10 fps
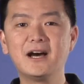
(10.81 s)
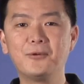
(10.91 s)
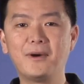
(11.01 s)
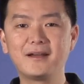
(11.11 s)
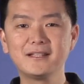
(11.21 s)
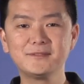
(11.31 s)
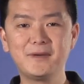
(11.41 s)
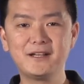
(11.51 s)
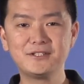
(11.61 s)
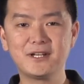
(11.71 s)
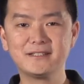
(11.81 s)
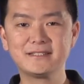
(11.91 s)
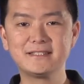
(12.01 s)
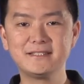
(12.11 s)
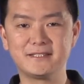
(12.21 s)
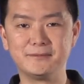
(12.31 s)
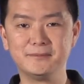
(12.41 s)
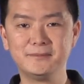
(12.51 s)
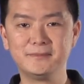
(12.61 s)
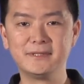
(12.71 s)
A wireless battery charger
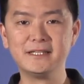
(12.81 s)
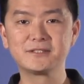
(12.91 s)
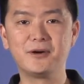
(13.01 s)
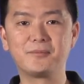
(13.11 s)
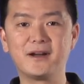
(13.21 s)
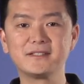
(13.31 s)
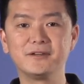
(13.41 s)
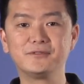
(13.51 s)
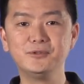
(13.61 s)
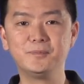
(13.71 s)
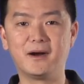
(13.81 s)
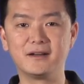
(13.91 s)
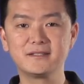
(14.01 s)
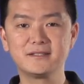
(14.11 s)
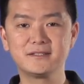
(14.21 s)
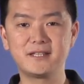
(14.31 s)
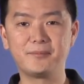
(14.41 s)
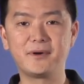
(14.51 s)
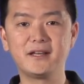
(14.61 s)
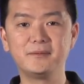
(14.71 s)
system is comprised of two parts
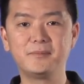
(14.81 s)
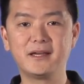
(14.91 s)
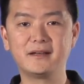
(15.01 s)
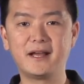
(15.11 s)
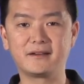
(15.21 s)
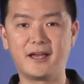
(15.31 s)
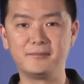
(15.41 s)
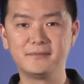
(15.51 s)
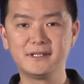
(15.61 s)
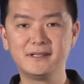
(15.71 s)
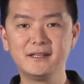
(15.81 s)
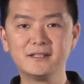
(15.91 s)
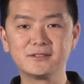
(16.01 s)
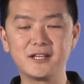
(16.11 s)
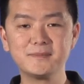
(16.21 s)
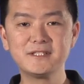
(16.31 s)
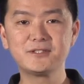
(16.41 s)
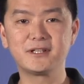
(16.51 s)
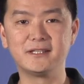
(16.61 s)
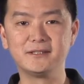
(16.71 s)
separated by an air gap. Transmit
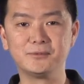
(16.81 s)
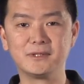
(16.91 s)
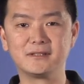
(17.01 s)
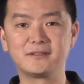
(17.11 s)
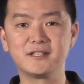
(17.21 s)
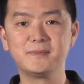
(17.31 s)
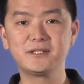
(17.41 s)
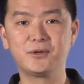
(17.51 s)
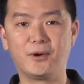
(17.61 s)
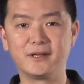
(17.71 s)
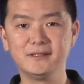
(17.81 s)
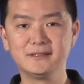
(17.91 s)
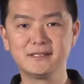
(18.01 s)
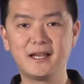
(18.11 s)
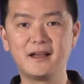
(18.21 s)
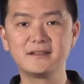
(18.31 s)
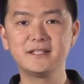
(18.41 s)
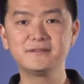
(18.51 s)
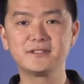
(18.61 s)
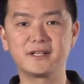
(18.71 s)
circuit with the transmit coil and
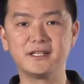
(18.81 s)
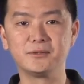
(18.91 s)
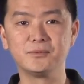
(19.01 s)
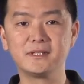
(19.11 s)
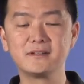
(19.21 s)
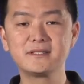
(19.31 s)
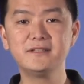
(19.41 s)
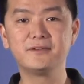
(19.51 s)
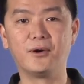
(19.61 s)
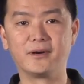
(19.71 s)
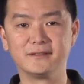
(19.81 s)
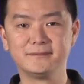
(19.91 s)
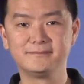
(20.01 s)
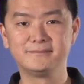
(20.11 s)
receive circuit with the receive coil.